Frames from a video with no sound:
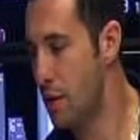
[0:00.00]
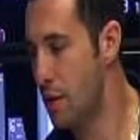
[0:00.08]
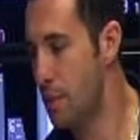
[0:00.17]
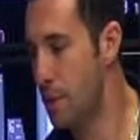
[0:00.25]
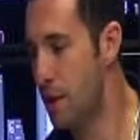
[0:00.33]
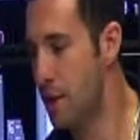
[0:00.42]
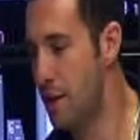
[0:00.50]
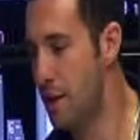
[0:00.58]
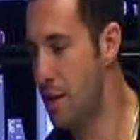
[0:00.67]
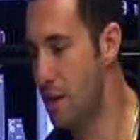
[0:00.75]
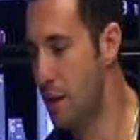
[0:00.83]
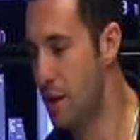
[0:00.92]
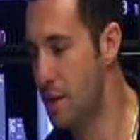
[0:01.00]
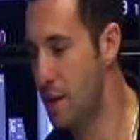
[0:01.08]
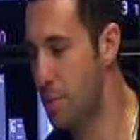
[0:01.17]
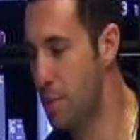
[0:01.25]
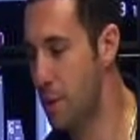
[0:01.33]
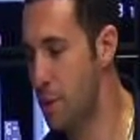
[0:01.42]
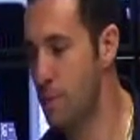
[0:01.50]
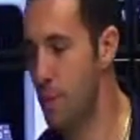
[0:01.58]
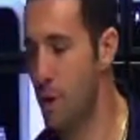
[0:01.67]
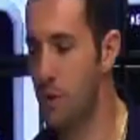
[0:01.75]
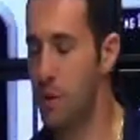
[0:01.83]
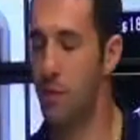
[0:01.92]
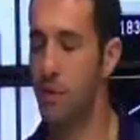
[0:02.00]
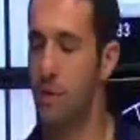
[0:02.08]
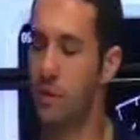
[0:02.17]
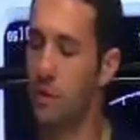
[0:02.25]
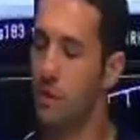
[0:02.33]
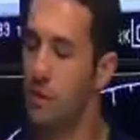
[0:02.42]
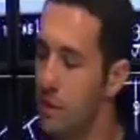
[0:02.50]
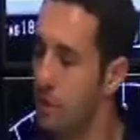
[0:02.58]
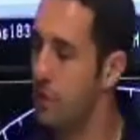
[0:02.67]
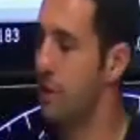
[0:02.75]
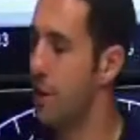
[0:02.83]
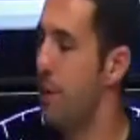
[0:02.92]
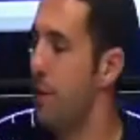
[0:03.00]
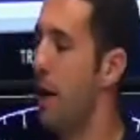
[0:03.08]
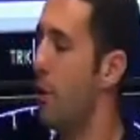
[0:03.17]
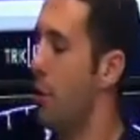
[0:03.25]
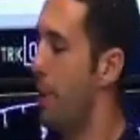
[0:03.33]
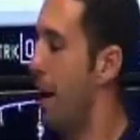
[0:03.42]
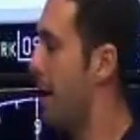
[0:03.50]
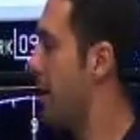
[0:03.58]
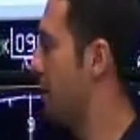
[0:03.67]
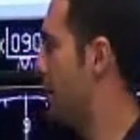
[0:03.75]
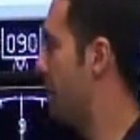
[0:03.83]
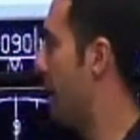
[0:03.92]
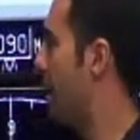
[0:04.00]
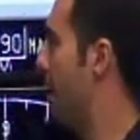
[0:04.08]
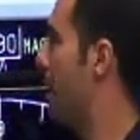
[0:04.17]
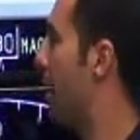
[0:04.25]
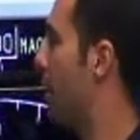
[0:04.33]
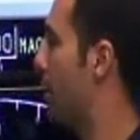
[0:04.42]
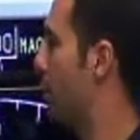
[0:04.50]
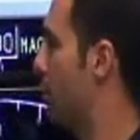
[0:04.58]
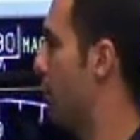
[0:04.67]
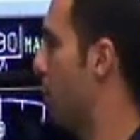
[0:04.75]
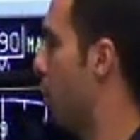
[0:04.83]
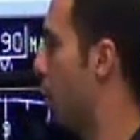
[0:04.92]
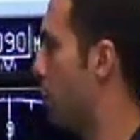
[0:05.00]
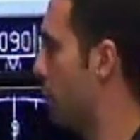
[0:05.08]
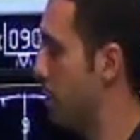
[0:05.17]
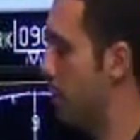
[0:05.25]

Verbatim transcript: I'm going to deselect the approach mode. So now we're back in just heading and altitude hold.